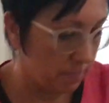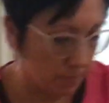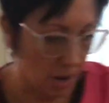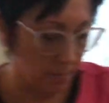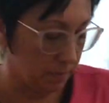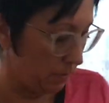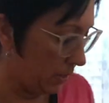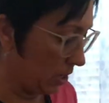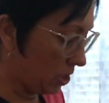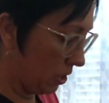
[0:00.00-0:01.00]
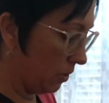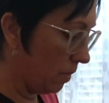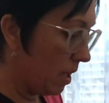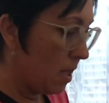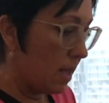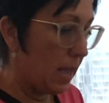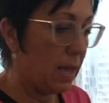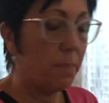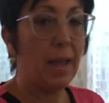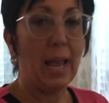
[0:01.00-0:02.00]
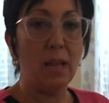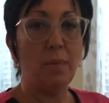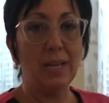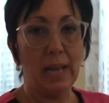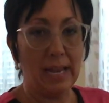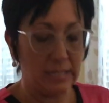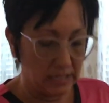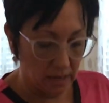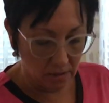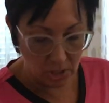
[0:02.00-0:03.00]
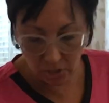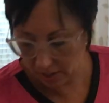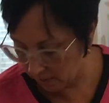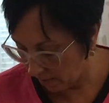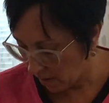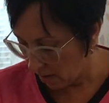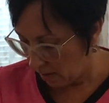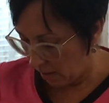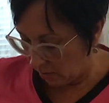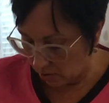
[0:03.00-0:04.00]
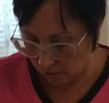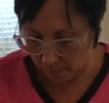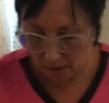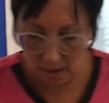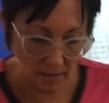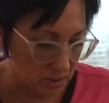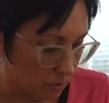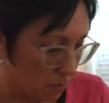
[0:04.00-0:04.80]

probably we can do hip AB and adduction and supine, so